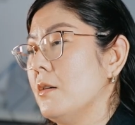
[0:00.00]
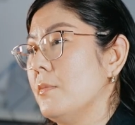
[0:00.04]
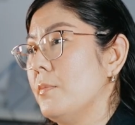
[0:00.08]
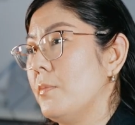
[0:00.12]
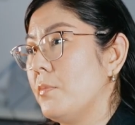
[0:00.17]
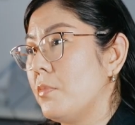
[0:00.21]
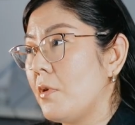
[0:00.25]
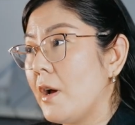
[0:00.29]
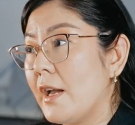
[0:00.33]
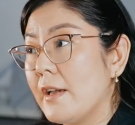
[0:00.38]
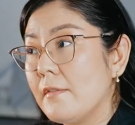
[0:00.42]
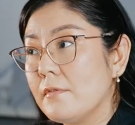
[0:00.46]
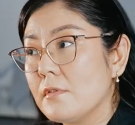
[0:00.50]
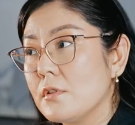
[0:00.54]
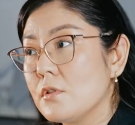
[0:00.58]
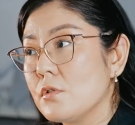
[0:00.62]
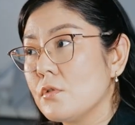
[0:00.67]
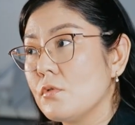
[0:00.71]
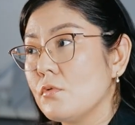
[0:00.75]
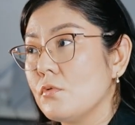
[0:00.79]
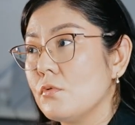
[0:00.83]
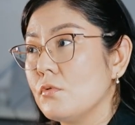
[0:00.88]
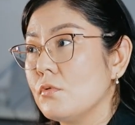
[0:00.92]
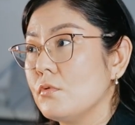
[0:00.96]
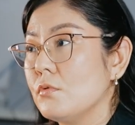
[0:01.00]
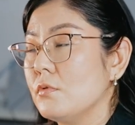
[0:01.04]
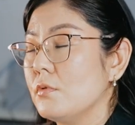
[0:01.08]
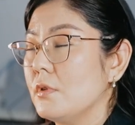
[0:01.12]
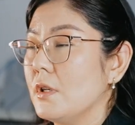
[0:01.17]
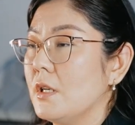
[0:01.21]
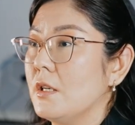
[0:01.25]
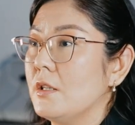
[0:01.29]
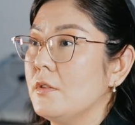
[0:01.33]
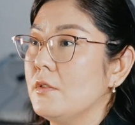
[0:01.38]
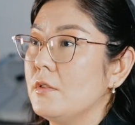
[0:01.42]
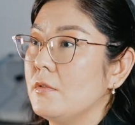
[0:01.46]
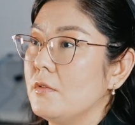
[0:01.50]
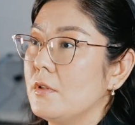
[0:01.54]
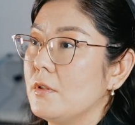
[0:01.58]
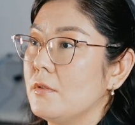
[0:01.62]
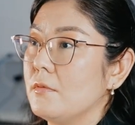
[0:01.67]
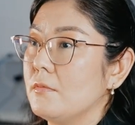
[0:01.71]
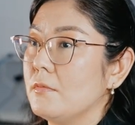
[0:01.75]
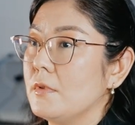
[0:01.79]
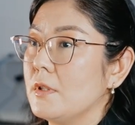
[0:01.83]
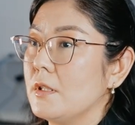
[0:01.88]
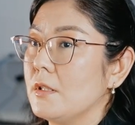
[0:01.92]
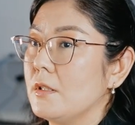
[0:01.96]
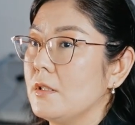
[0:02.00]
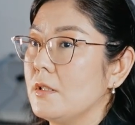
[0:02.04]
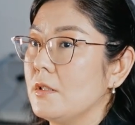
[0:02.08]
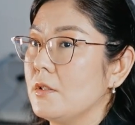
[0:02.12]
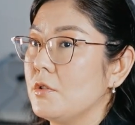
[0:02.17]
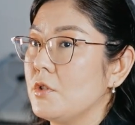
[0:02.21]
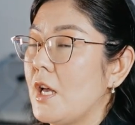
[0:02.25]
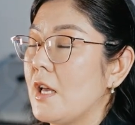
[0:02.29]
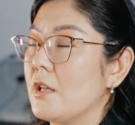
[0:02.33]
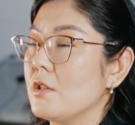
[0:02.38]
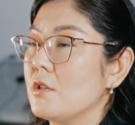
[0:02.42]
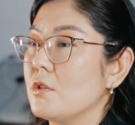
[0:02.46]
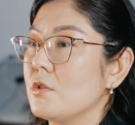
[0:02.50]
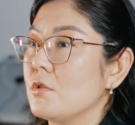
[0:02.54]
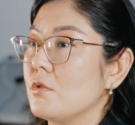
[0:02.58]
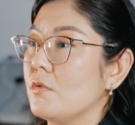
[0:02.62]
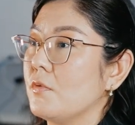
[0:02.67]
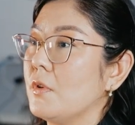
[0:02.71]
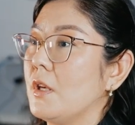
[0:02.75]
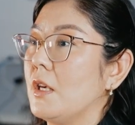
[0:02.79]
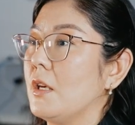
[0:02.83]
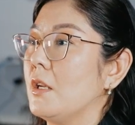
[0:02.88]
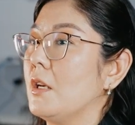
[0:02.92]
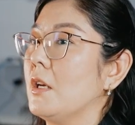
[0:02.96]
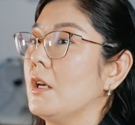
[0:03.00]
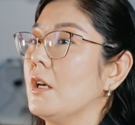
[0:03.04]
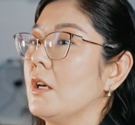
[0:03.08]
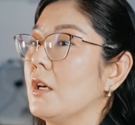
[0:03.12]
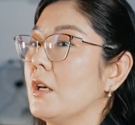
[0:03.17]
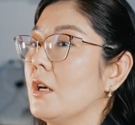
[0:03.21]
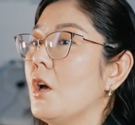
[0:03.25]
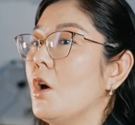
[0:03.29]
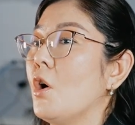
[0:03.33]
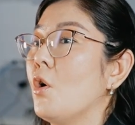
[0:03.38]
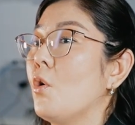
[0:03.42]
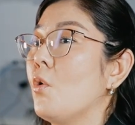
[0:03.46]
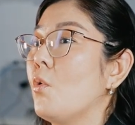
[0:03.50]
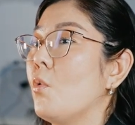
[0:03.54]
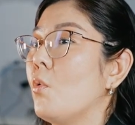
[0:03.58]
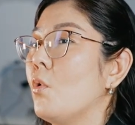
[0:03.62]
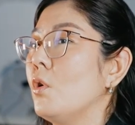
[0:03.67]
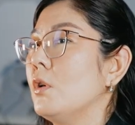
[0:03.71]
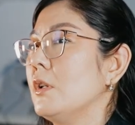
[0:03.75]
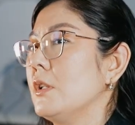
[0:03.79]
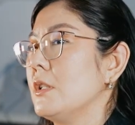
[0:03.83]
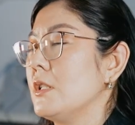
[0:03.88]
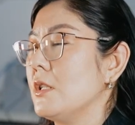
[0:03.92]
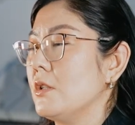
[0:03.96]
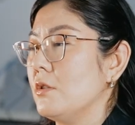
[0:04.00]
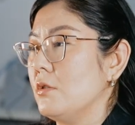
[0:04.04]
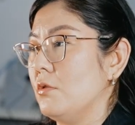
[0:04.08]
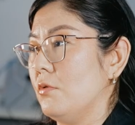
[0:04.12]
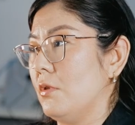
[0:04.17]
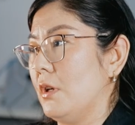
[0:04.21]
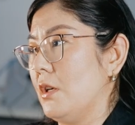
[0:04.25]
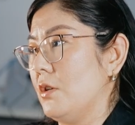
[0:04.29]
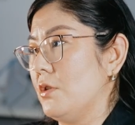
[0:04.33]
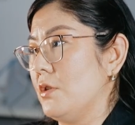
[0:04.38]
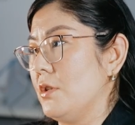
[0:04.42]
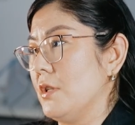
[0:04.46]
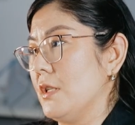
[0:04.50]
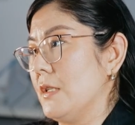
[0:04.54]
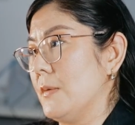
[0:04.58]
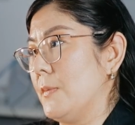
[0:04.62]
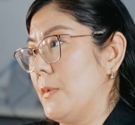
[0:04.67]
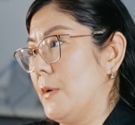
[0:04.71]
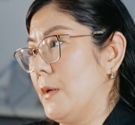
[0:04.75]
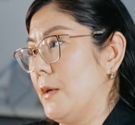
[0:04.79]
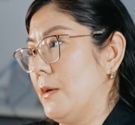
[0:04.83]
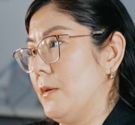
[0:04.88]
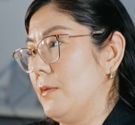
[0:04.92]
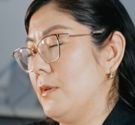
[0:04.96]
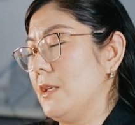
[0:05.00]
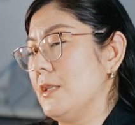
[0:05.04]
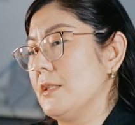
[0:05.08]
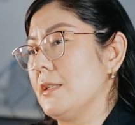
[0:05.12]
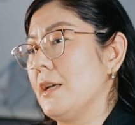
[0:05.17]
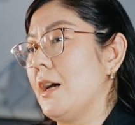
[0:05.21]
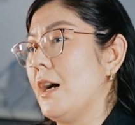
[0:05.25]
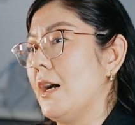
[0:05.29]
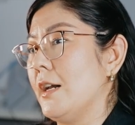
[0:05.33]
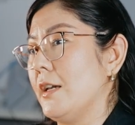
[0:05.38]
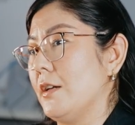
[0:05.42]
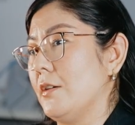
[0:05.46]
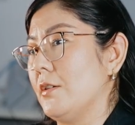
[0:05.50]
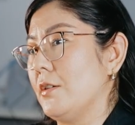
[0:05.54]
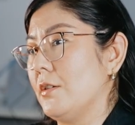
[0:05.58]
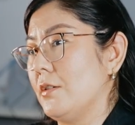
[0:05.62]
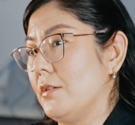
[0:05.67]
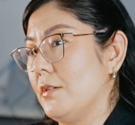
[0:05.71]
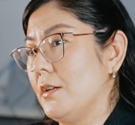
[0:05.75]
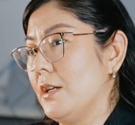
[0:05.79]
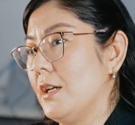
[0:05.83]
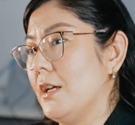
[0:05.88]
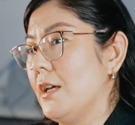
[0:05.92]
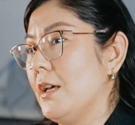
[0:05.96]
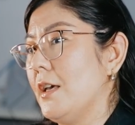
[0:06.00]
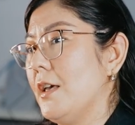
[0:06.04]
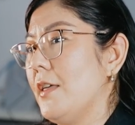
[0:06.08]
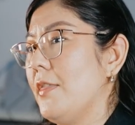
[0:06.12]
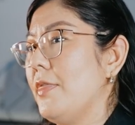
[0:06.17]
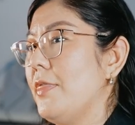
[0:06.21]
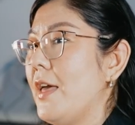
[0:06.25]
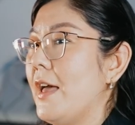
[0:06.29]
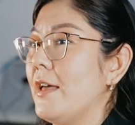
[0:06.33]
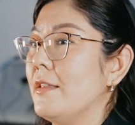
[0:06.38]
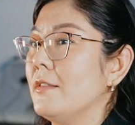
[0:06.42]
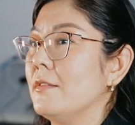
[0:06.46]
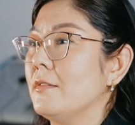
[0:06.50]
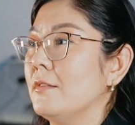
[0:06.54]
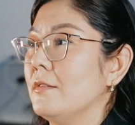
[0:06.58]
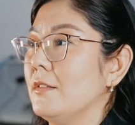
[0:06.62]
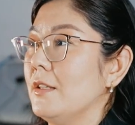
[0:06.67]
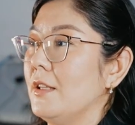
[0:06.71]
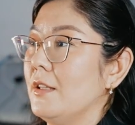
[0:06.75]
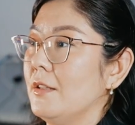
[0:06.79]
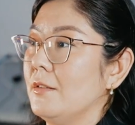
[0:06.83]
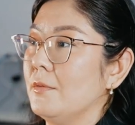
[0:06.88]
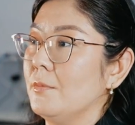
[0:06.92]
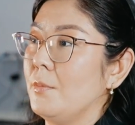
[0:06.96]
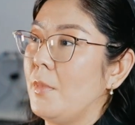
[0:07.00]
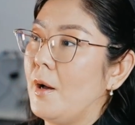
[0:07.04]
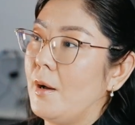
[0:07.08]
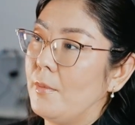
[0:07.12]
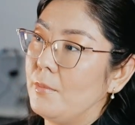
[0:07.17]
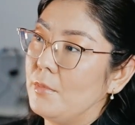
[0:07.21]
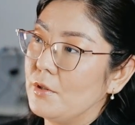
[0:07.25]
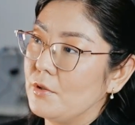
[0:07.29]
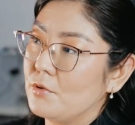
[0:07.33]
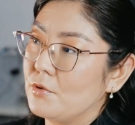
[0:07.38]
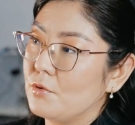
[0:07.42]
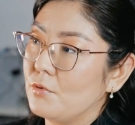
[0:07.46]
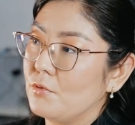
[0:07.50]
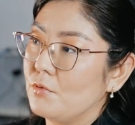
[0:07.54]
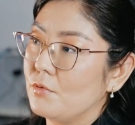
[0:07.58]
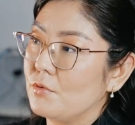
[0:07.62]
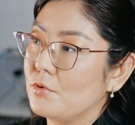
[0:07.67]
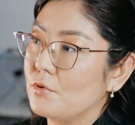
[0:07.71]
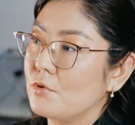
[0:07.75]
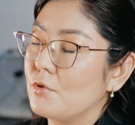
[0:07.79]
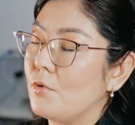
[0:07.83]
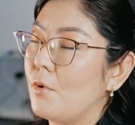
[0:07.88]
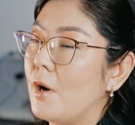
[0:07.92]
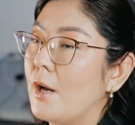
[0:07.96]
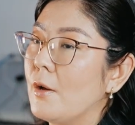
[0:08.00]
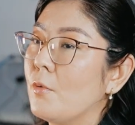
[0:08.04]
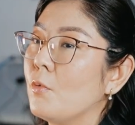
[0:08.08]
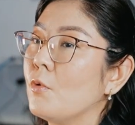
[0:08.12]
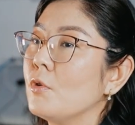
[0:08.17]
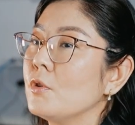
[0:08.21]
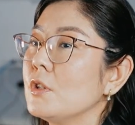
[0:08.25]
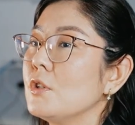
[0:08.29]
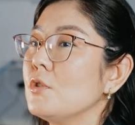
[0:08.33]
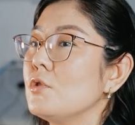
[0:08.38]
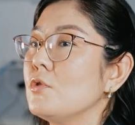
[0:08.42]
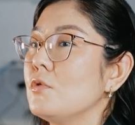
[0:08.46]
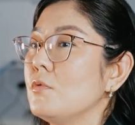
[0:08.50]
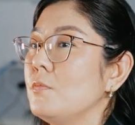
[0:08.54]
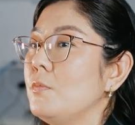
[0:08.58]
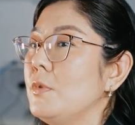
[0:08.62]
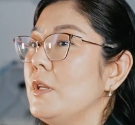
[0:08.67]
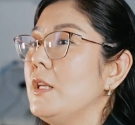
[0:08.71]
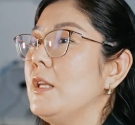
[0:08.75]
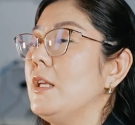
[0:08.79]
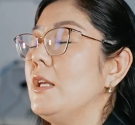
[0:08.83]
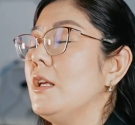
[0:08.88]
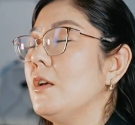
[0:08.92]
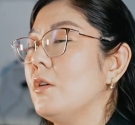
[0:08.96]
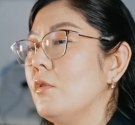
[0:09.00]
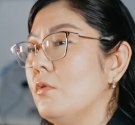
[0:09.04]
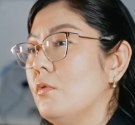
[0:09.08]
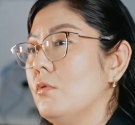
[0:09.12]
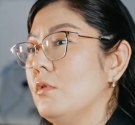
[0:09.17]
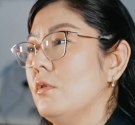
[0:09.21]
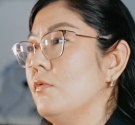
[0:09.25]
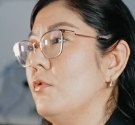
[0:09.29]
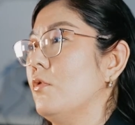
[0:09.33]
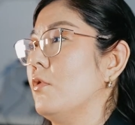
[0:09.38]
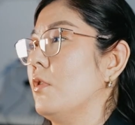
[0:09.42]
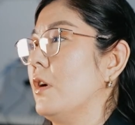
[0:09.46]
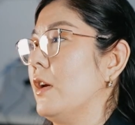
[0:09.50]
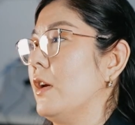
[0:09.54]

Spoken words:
private school, the chances of getting a quality education is higher than in public school. So I want it to be equal for